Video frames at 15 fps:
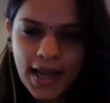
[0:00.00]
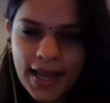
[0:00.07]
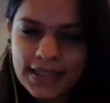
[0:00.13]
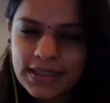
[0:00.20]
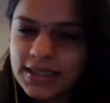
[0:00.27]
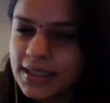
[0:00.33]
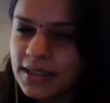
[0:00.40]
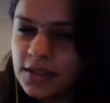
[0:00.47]

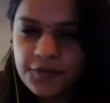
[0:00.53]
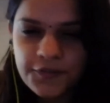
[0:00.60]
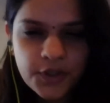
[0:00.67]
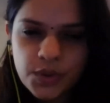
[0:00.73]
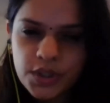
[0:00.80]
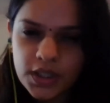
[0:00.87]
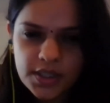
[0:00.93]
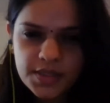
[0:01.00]
I think, a
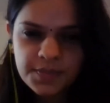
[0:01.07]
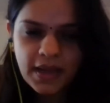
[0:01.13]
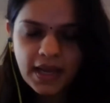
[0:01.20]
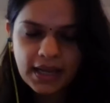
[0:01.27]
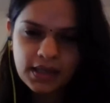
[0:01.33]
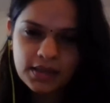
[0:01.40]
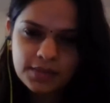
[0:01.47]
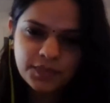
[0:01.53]
few years
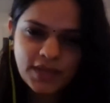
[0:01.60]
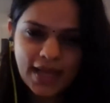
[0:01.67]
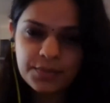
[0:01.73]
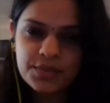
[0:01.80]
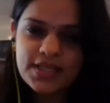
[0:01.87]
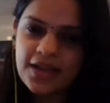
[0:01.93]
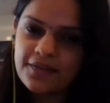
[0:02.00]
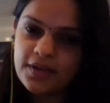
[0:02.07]
back. I
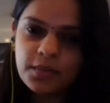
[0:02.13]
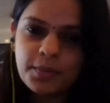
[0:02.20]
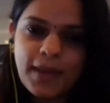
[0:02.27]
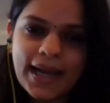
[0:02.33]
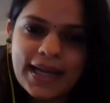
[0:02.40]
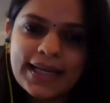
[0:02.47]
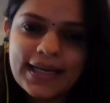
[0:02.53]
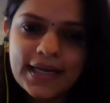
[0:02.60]
was having a
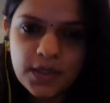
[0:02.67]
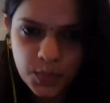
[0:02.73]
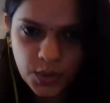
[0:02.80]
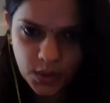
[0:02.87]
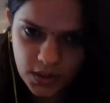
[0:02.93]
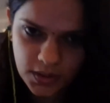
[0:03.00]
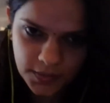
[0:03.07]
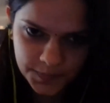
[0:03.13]
bad day at
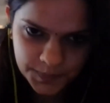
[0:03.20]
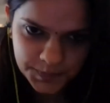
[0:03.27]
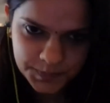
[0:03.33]
work.